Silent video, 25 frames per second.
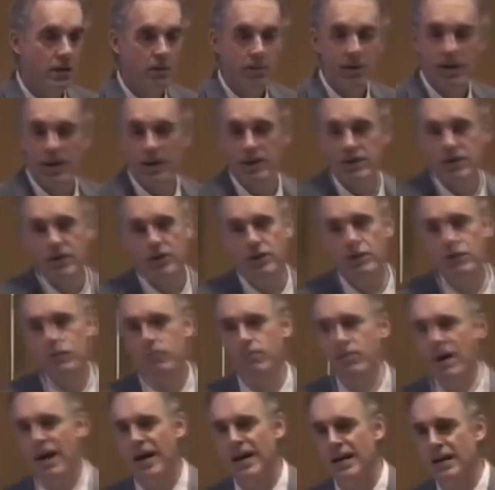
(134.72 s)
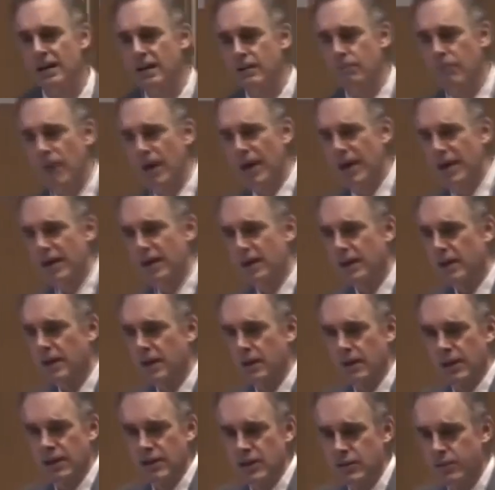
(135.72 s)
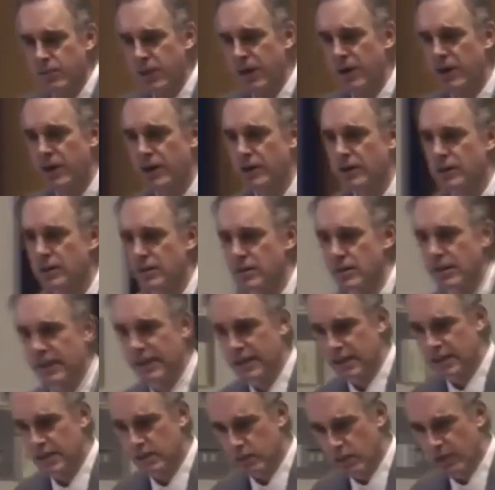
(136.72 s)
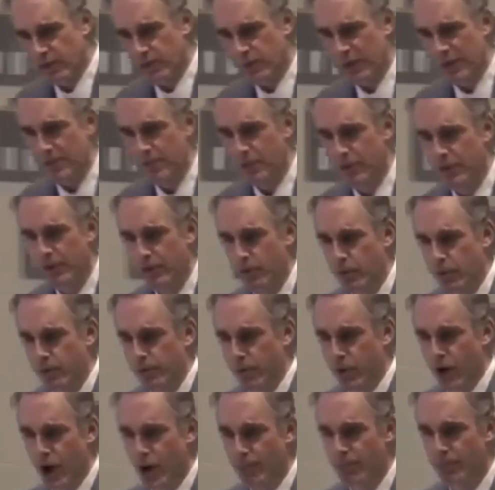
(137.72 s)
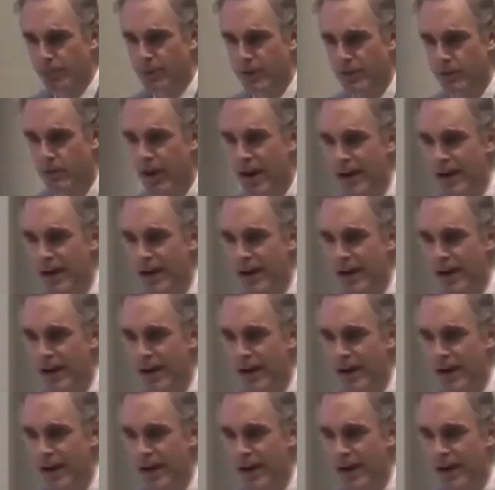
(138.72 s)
because, you know, my experience is with people that we're probably